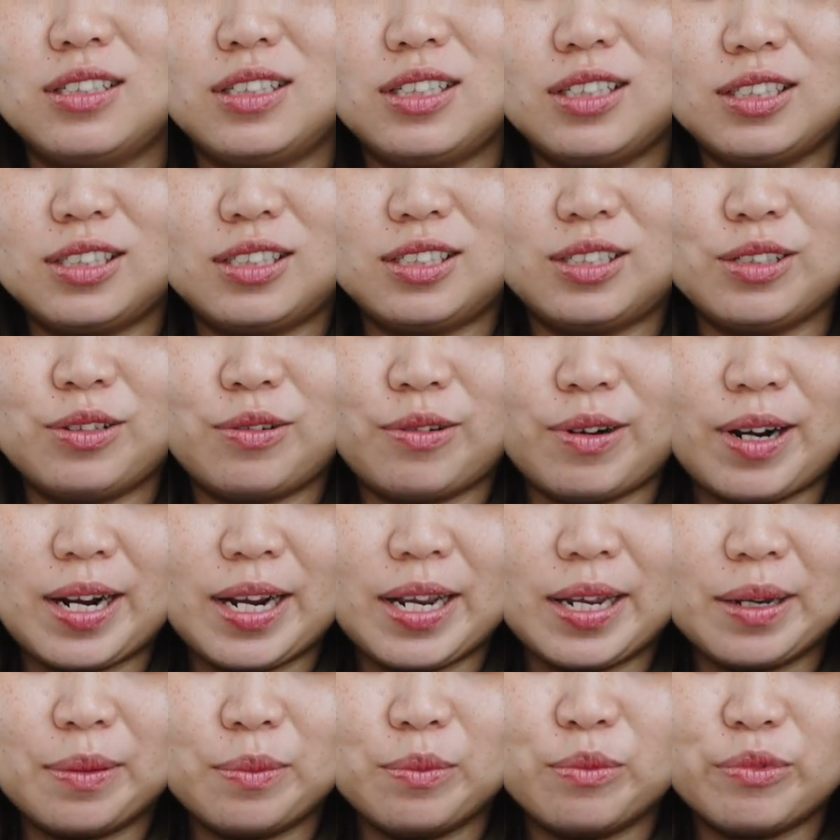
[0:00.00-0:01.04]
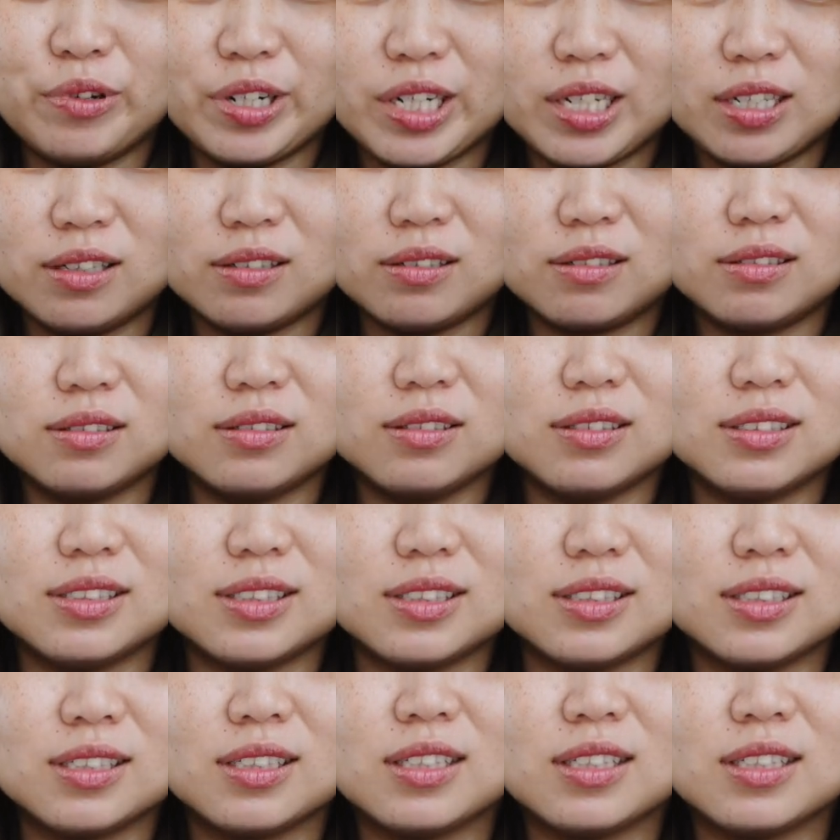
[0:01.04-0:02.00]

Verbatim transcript: Instagram Reels,